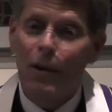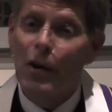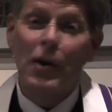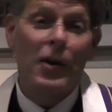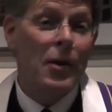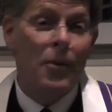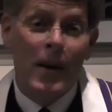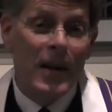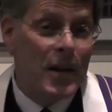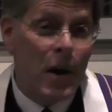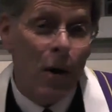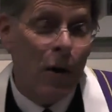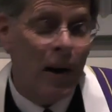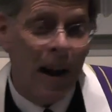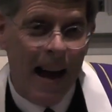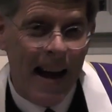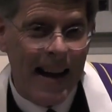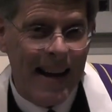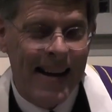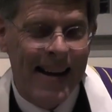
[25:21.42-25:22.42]
learned that we don't
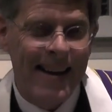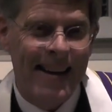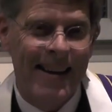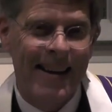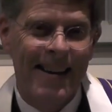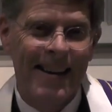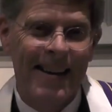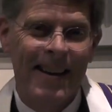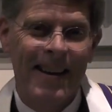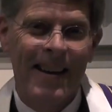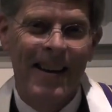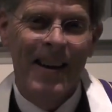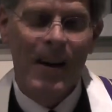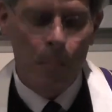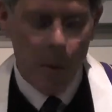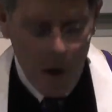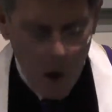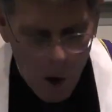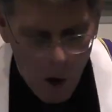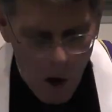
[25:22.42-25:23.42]
like,
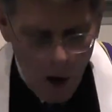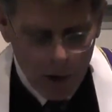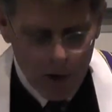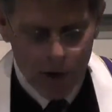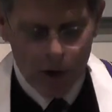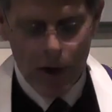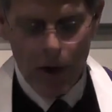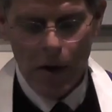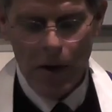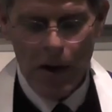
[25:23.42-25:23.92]
but also